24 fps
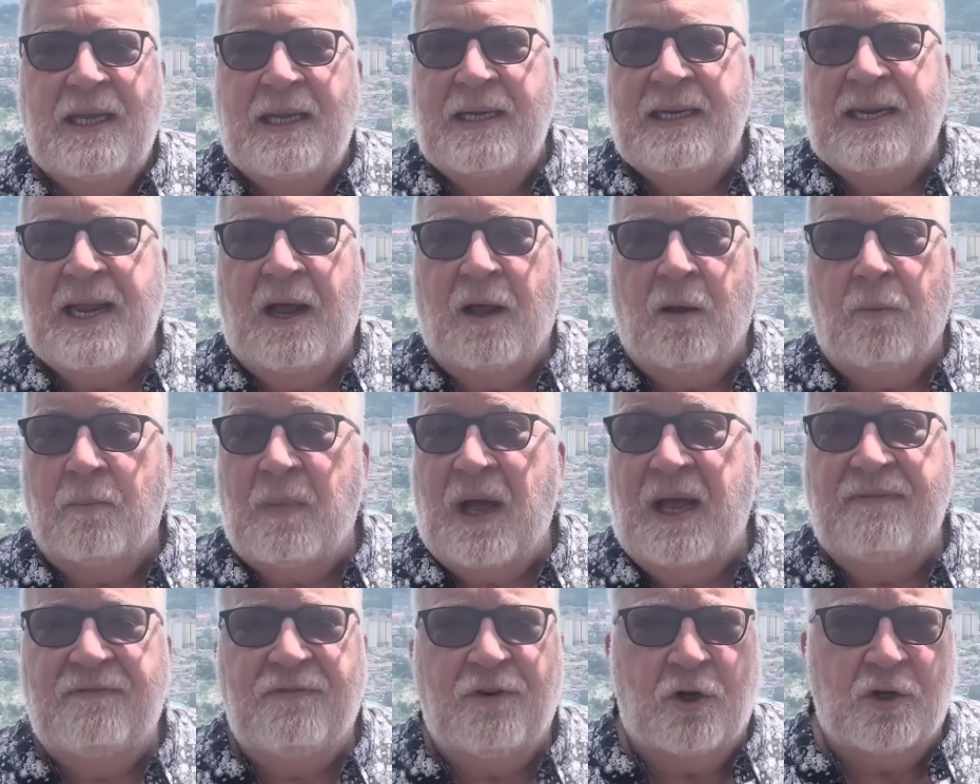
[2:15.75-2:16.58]
Now,
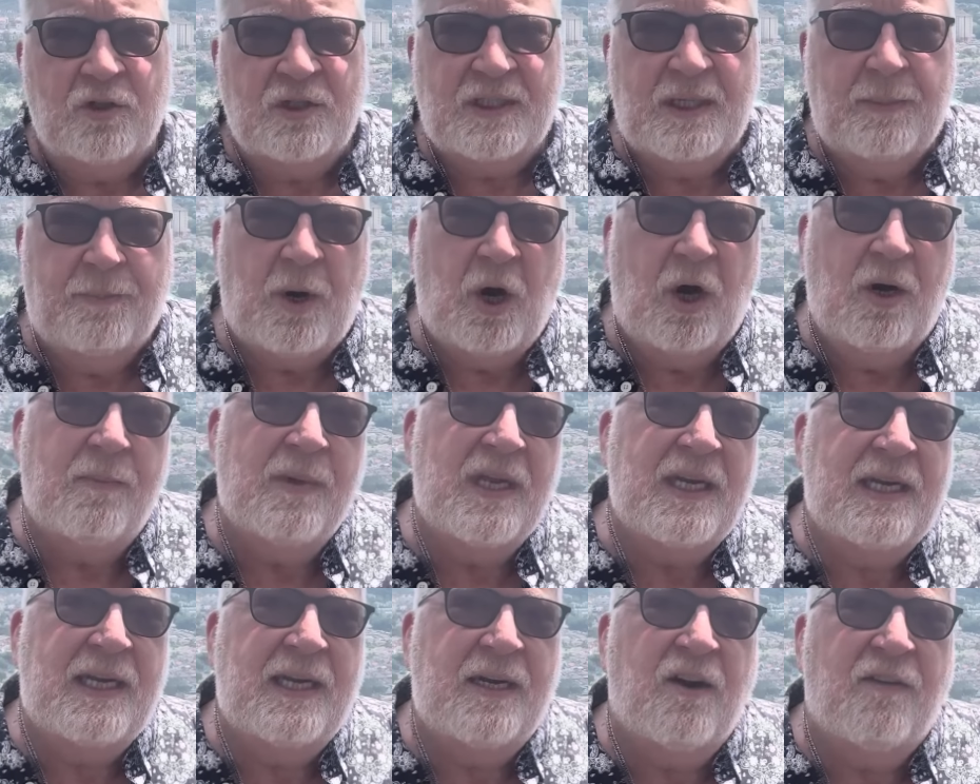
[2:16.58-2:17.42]
my first
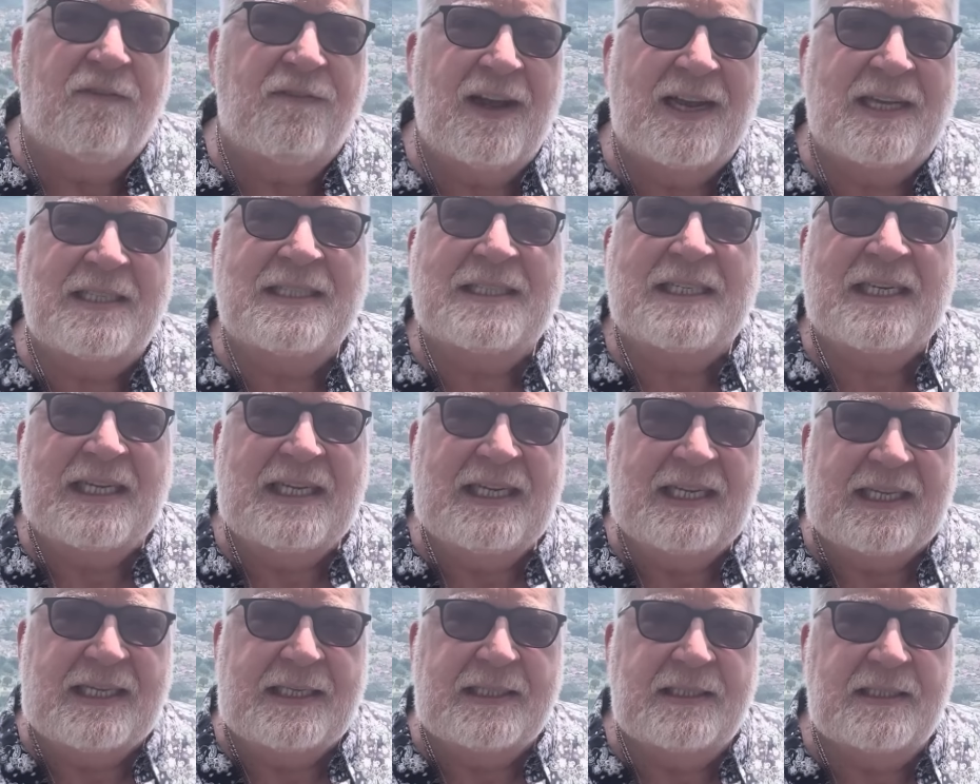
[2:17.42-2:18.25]
apartment here faced
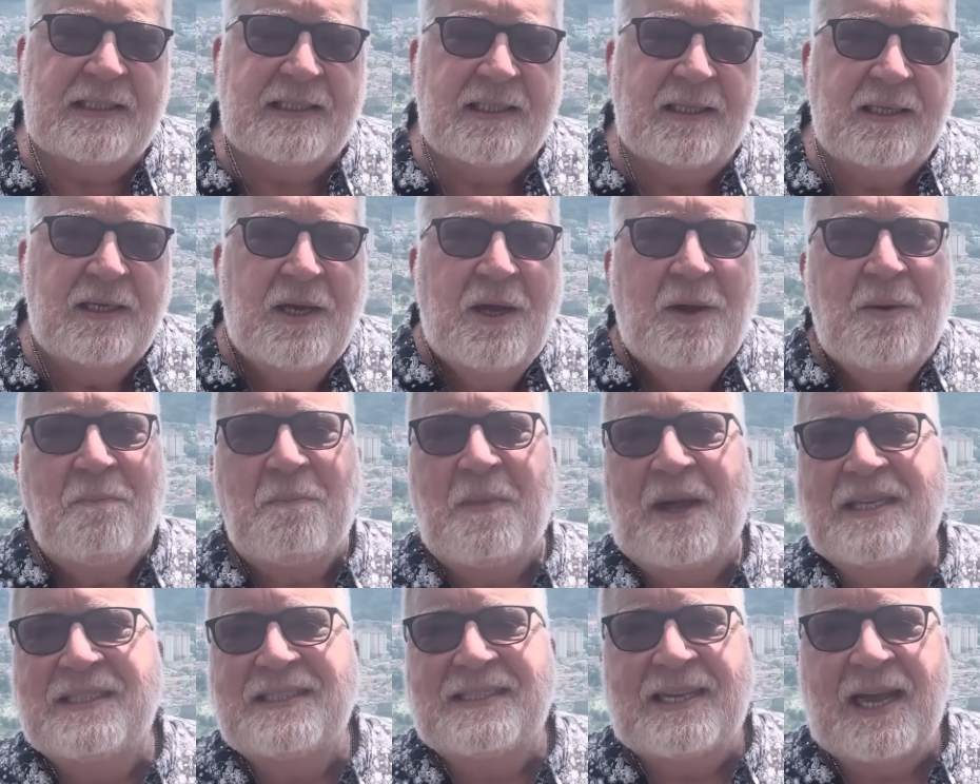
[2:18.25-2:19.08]
east.
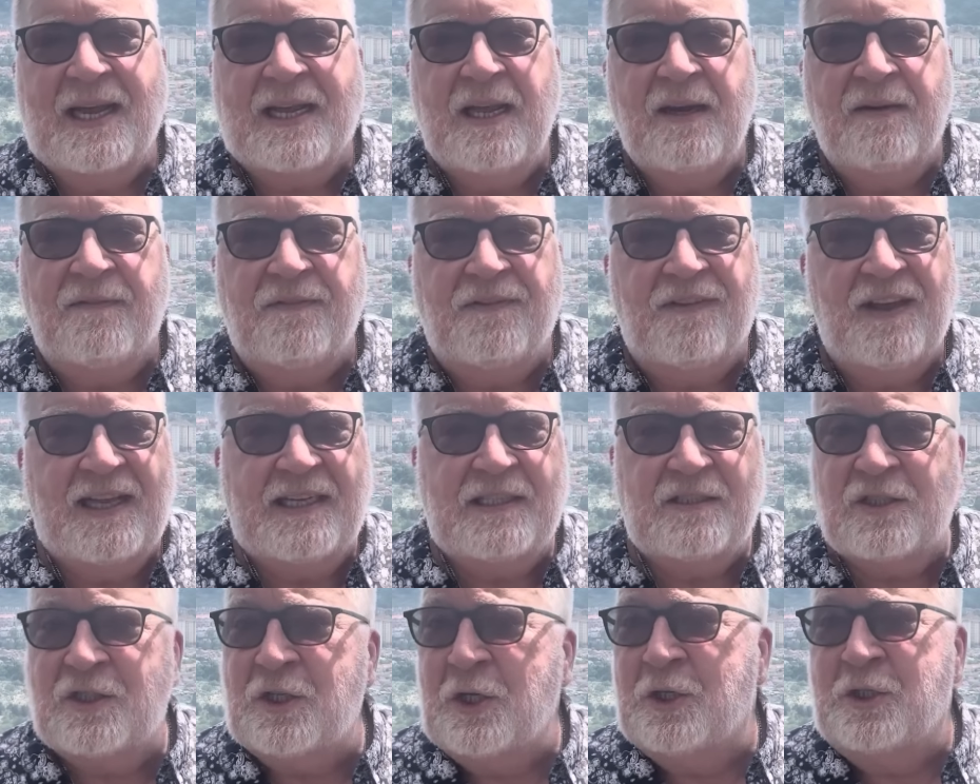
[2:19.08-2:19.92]
My second
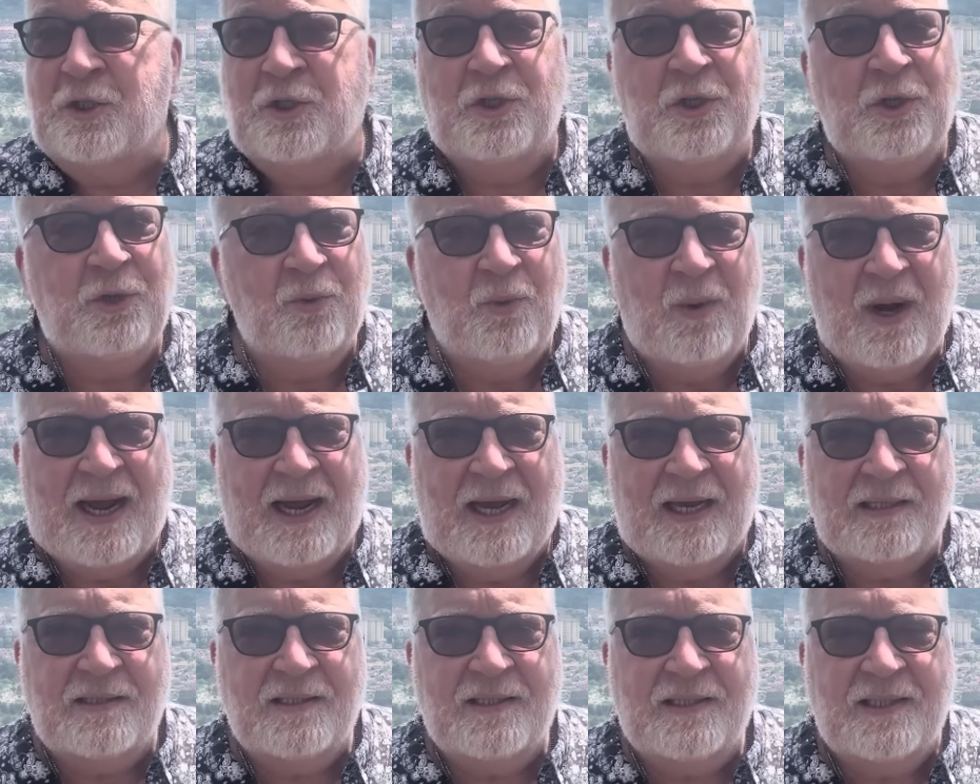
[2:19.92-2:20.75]
faced due
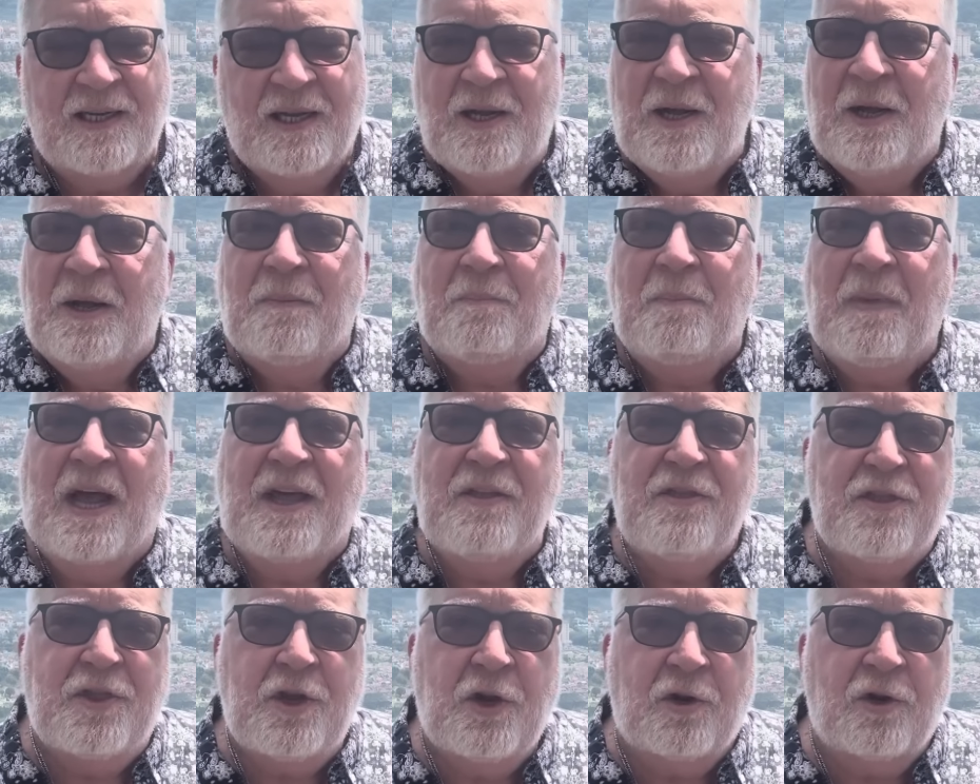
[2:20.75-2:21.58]
west. My
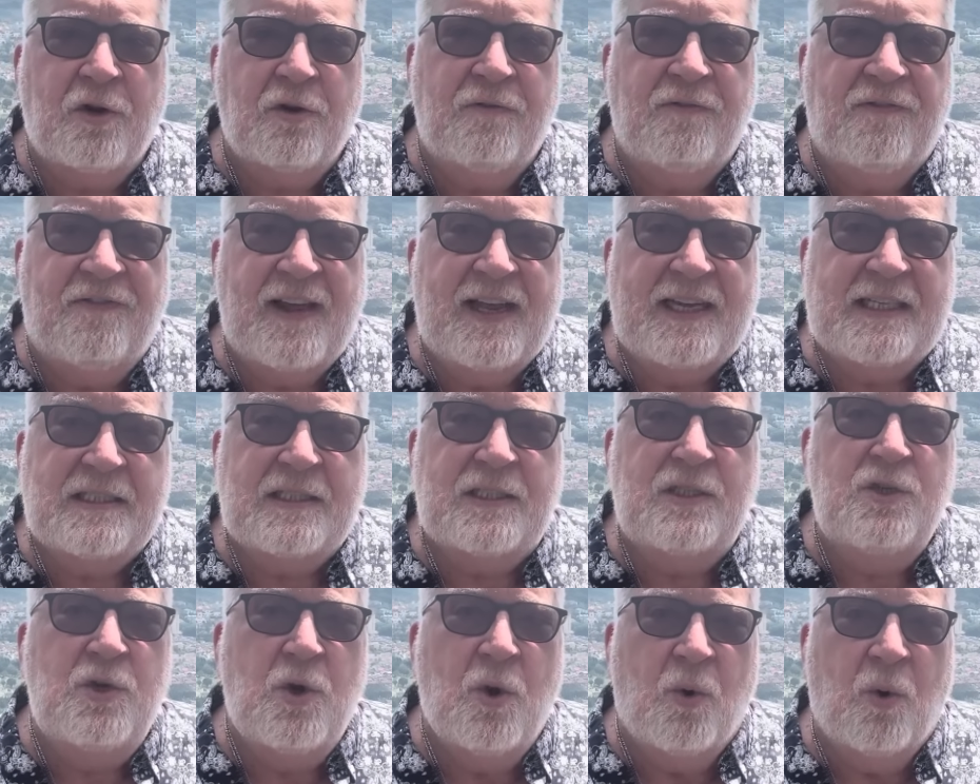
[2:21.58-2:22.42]
third faced
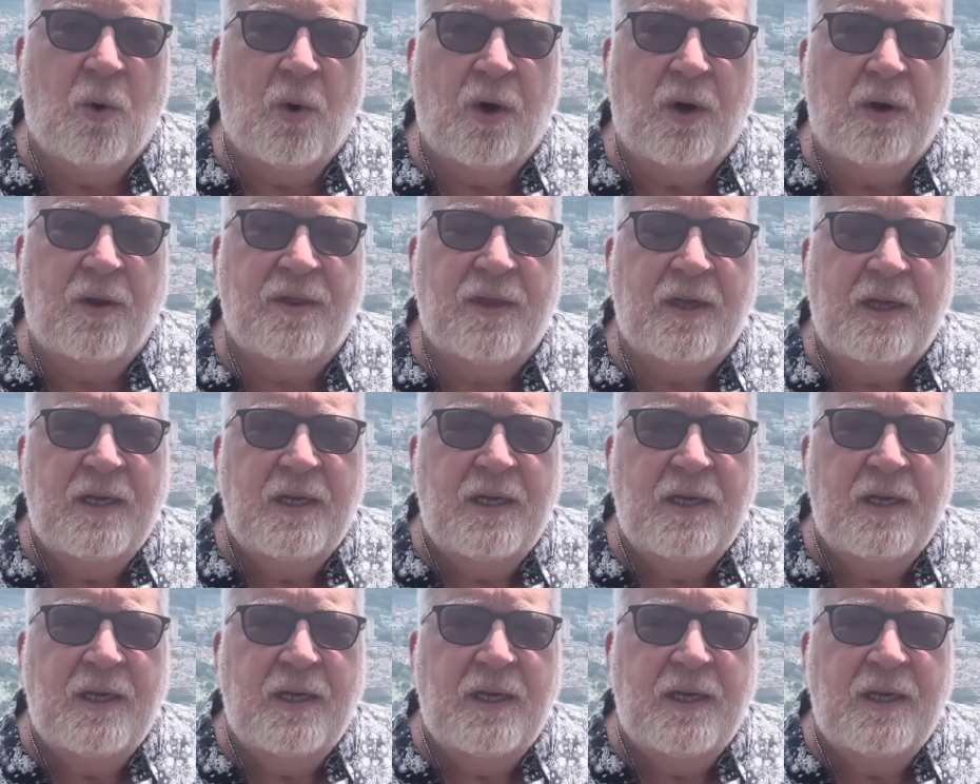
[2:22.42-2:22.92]
north.